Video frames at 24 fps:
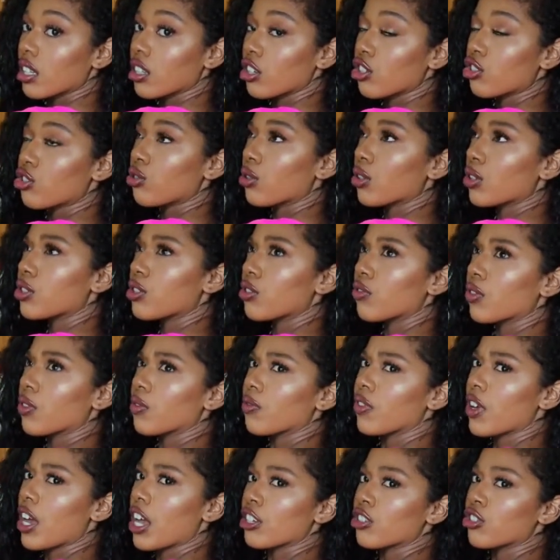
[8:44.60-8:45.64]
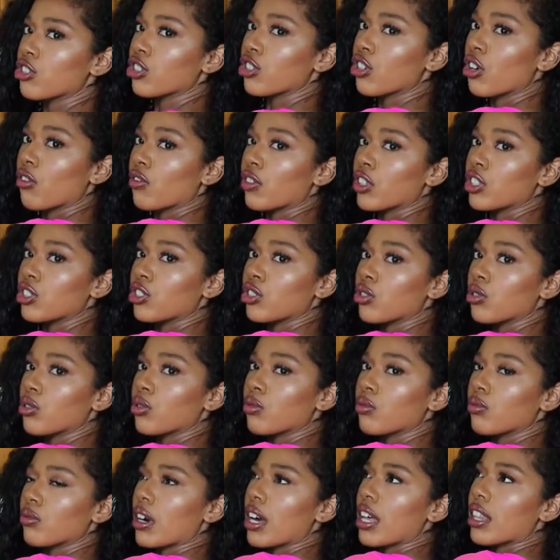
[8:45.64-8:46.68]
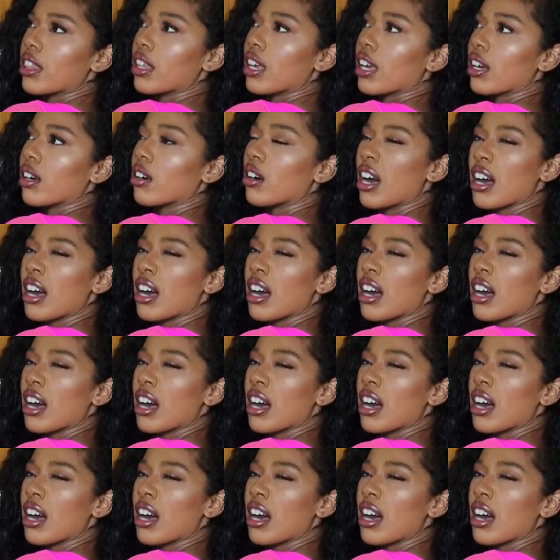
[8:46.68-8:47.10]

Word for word: These shorts are from Fashion Nova too, I think.